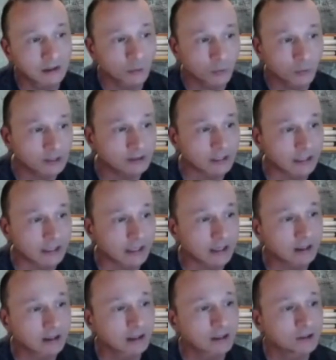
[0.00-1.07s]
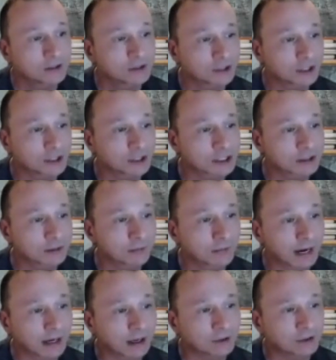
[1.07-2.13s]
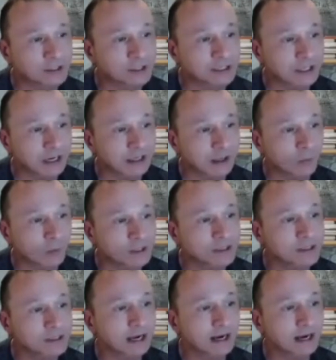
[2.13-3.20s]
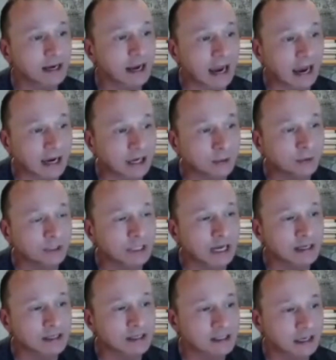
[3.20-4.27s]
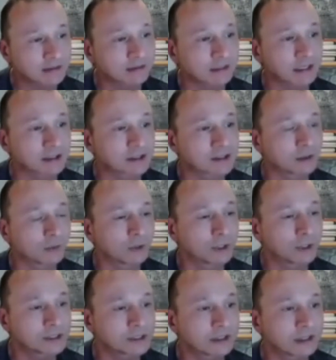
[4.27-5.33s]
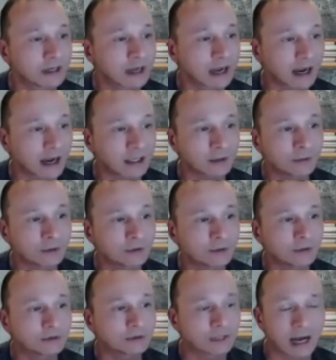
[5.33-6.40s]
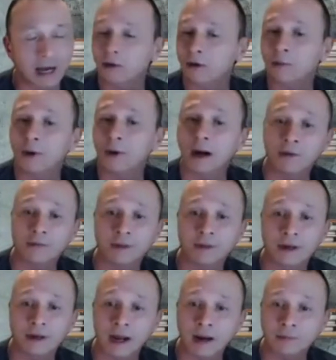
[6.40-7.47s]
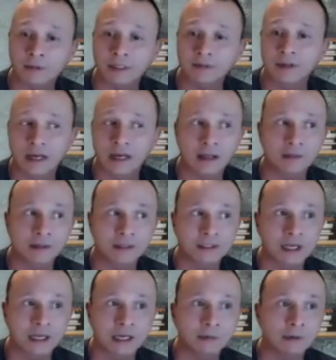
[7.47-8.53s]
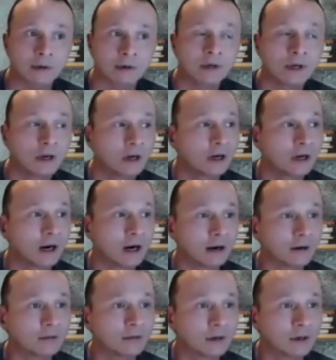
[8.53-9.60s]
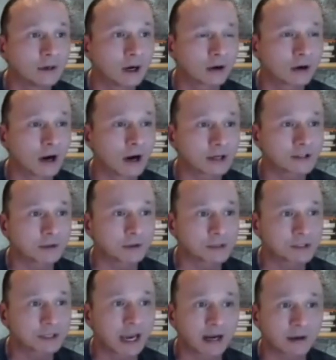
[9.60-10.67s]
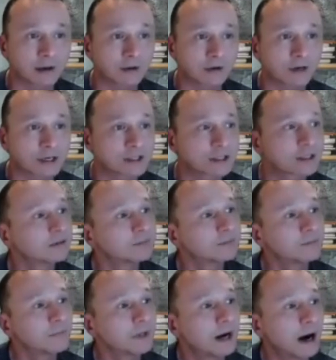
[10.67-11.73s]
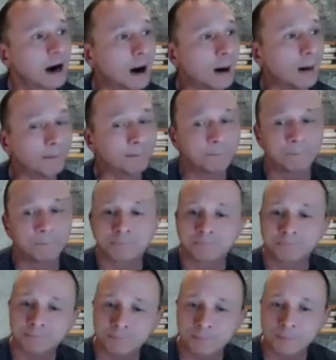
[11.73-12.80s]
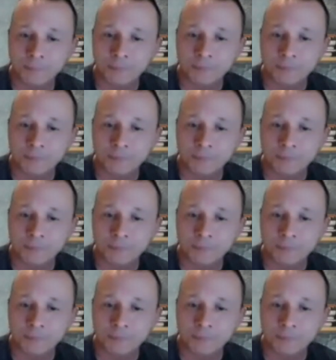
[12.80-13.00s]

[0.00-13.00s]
quickly just by understanding what is that annualized savings. So what is the annual dollar amount that I'm leaving on the table across those categories? But